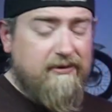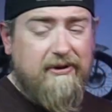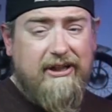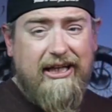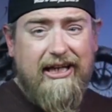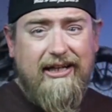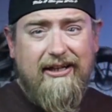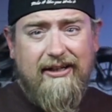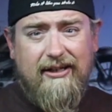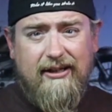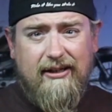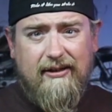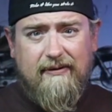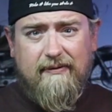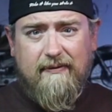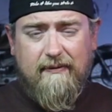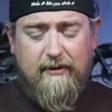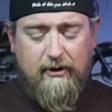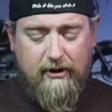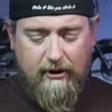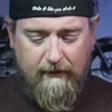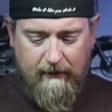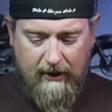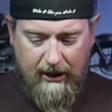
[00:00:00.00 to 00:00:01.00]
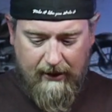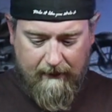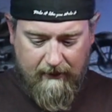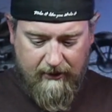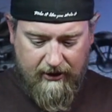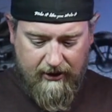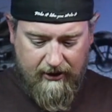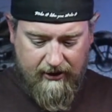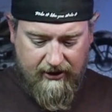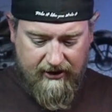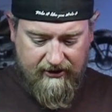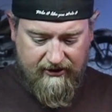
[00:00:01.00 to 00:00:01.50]
get a
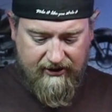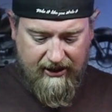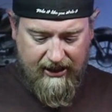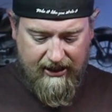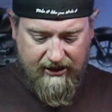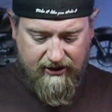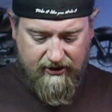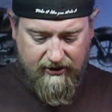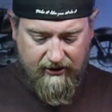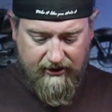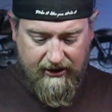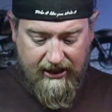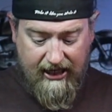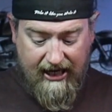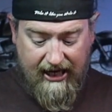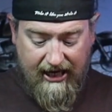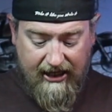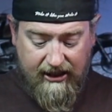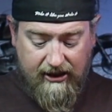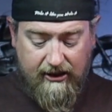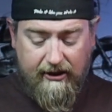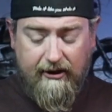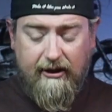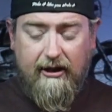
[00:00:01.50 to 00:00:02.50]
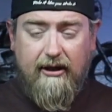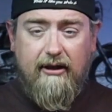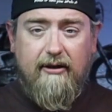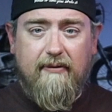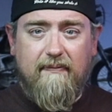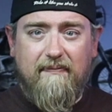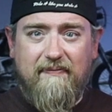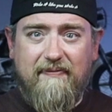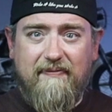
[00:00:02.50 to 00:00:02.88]
thermometer that's actually accurate,